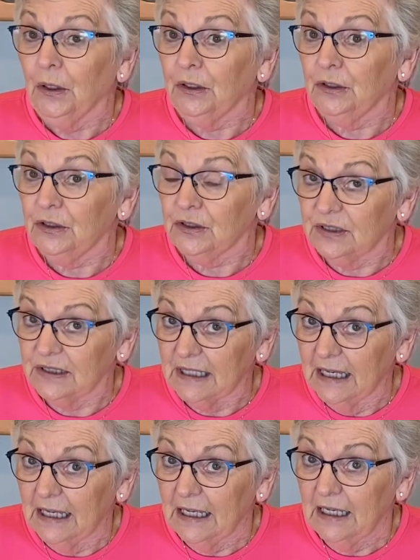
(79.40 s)
to
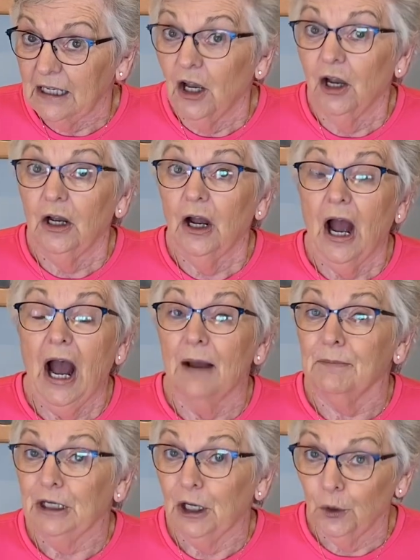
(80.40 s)
say I'm
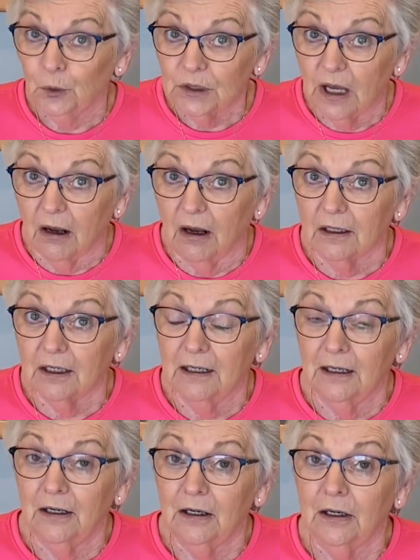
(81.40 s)
an old dog
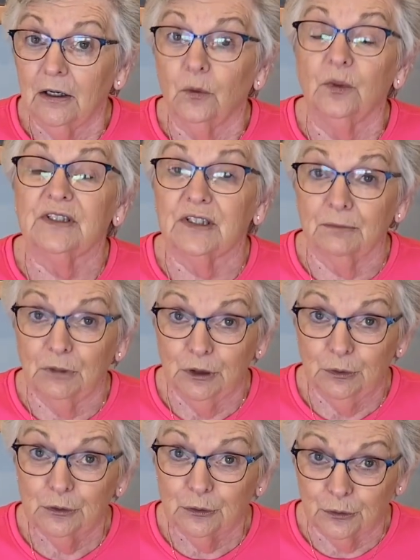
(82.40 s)
with some new
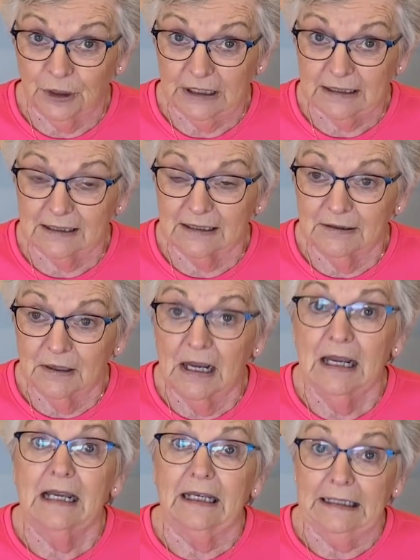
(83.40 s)
tricks.
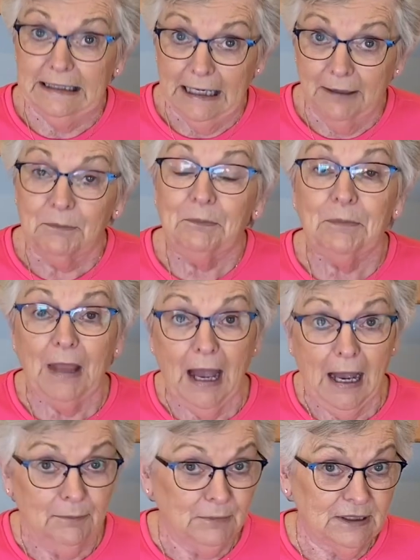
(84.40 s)
Yep.
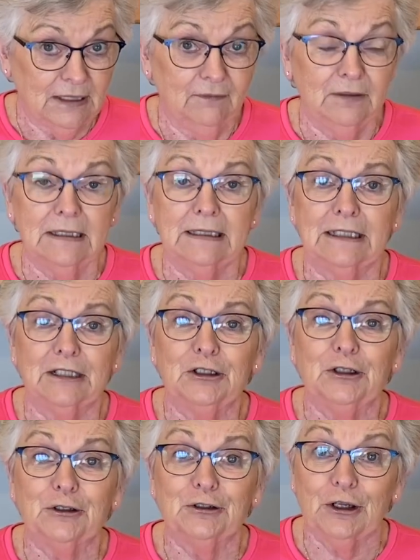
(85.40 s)
I'm 76
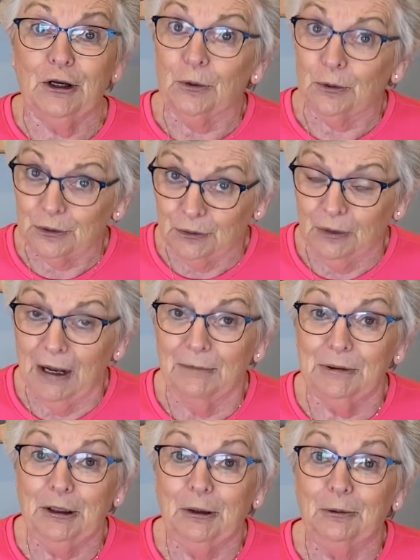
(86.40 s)
years old, so I'm
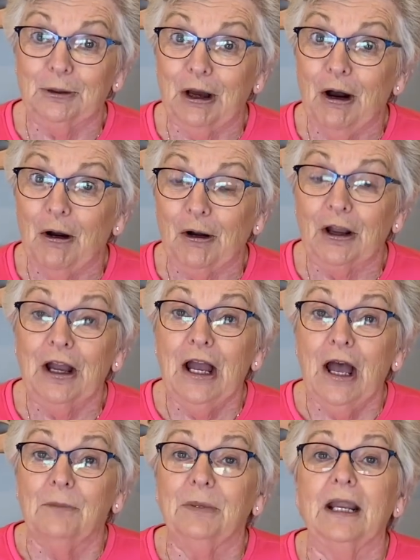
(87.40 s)
an old dog,
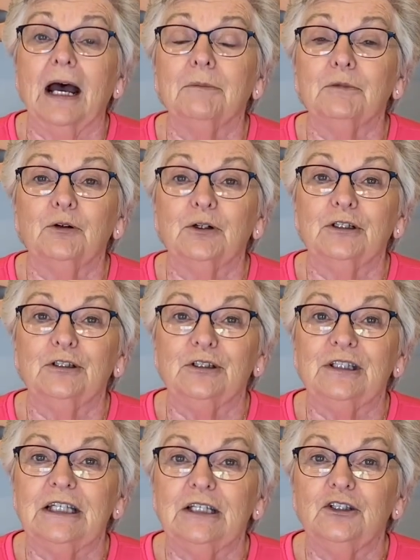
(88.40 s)
but I'm going to
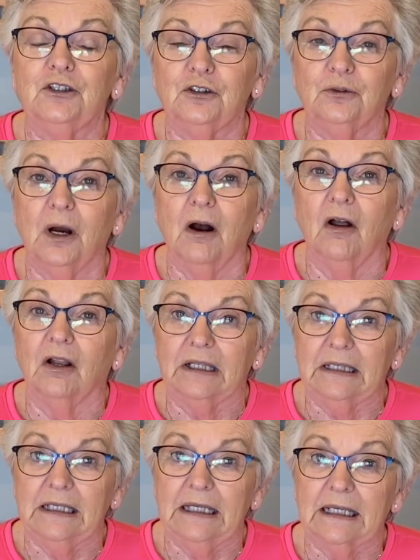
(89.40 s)
teach you all in
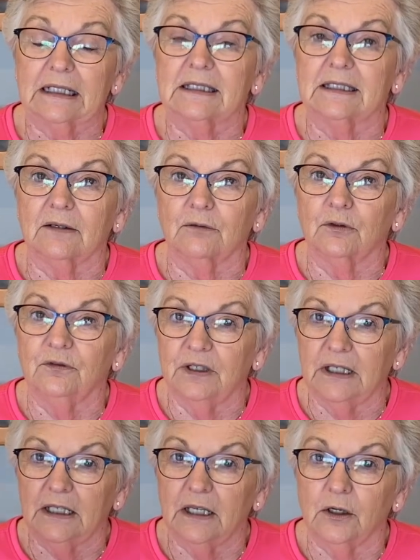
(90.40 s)
the next several
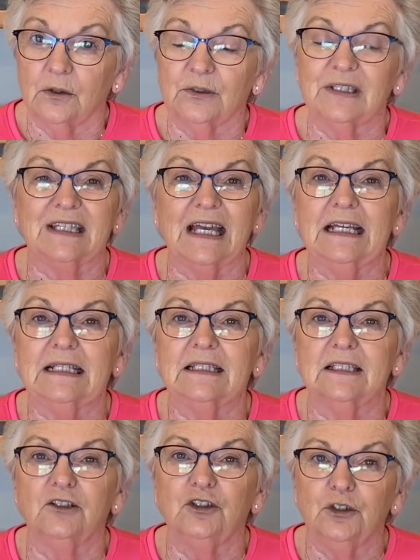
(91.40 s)
videos things
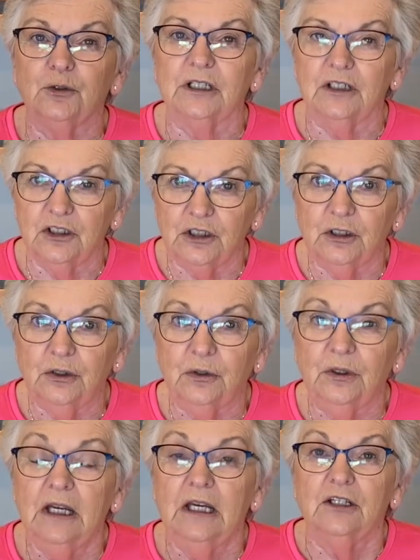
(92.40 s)
that you can do
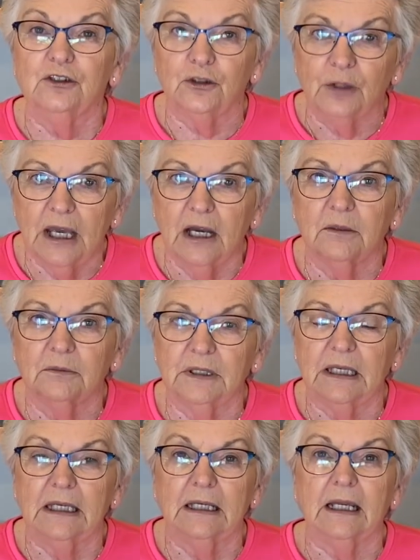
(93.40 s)
to help
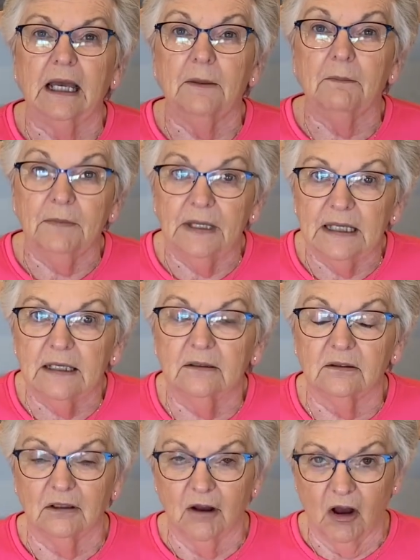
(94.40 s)
get a
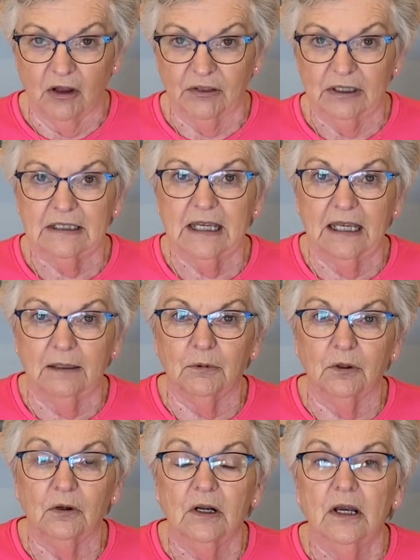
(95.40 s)
meal on the
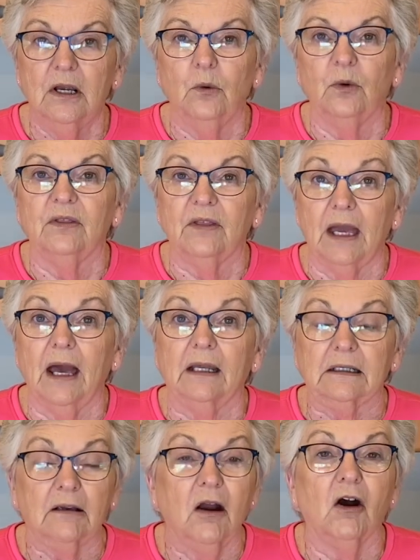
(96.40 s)
table
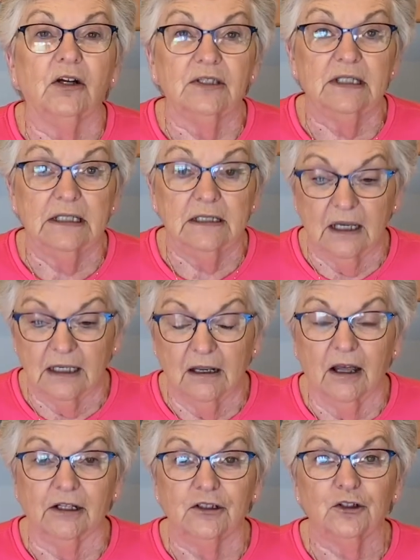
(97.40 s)
without causing a
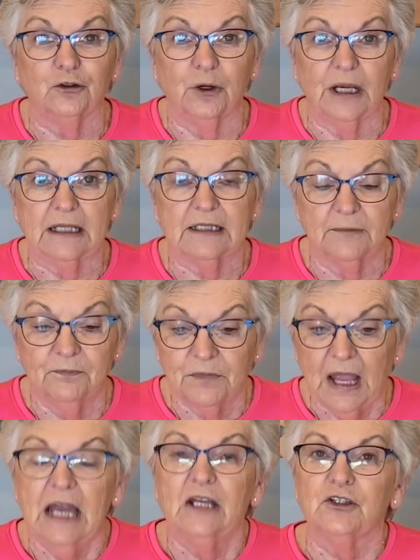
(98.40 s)
lot of stress.
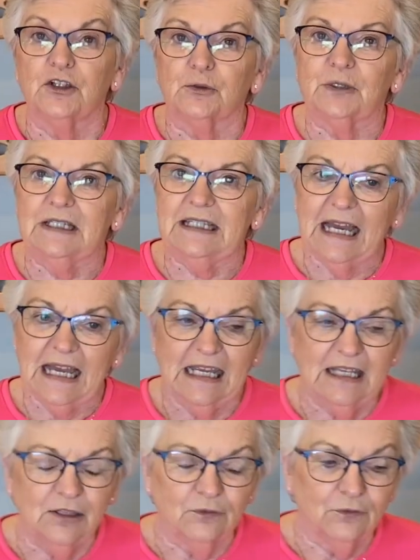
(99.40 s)
So
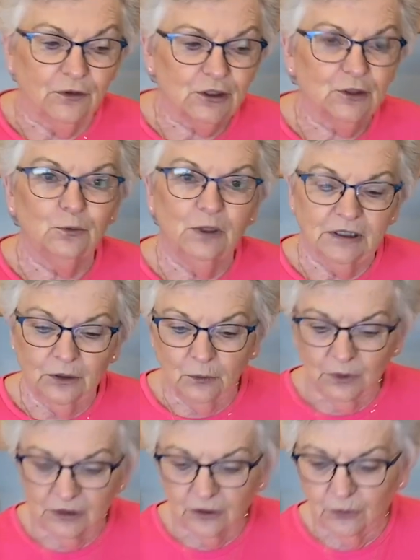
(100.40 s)
today, the first one that
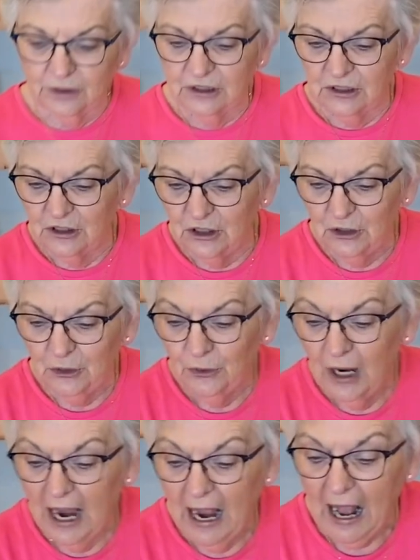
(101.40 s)
we're going to do,
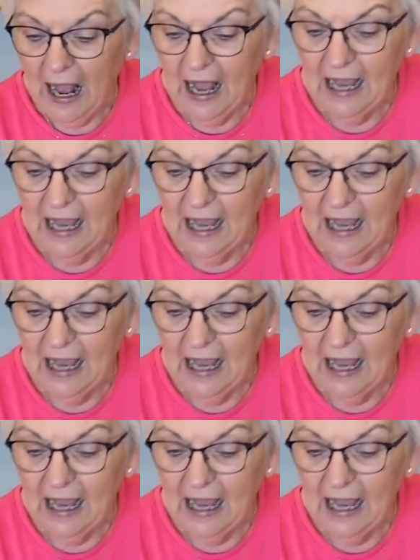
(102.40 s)
I